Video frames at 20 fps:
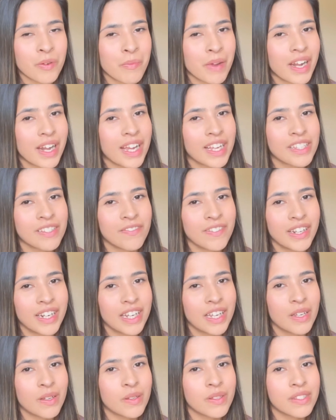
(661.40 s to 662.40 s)
next
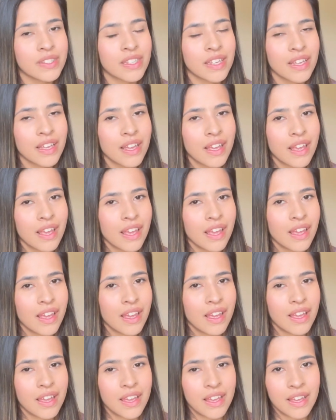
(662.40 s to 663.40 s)
videos,
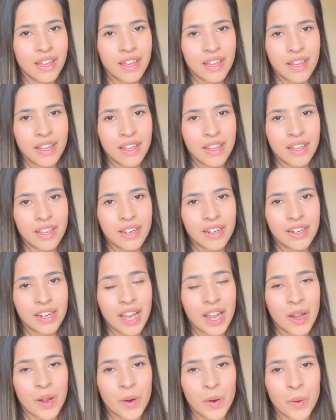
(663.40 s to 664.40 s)
and
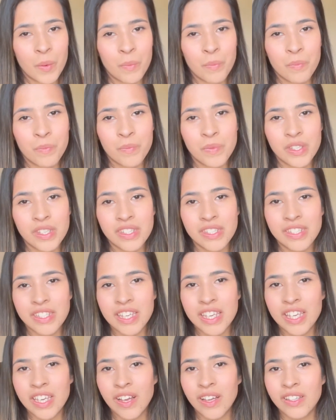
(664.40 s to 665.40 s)
I hope to
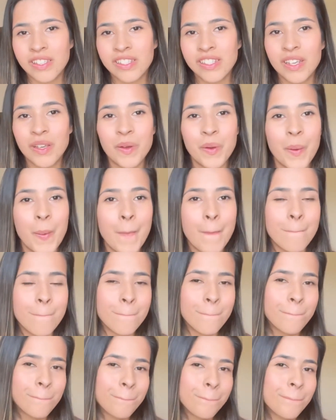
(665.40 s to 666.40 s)
see y'all soon.
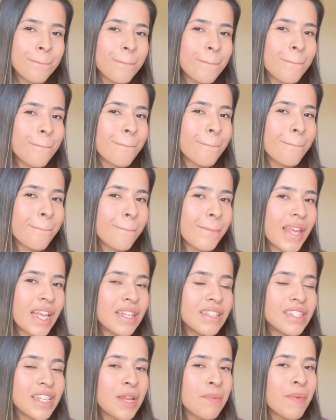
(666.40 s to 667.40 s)

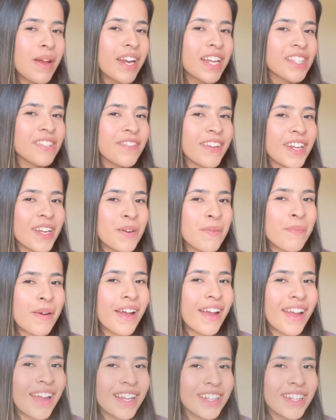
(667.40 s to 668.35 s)
See you in my next video. Bye.